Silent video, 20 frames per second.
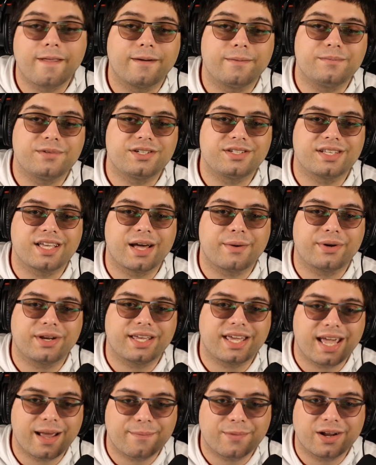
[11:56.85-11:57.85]
just a guy with a
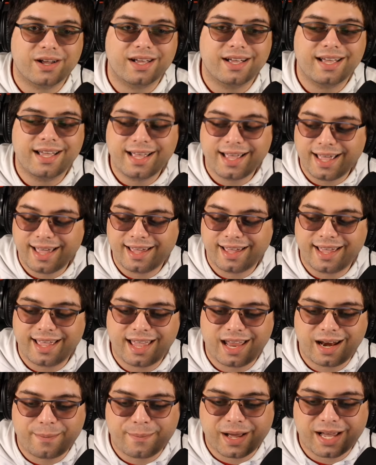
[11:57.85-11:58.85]
camera
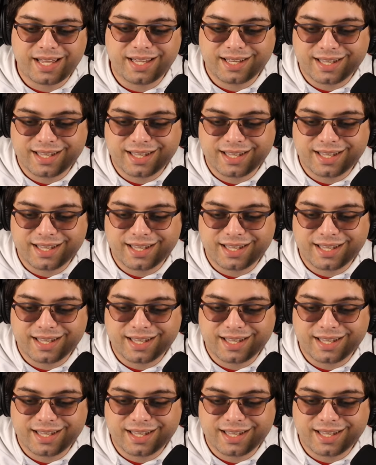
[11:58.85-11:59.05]
and a mic.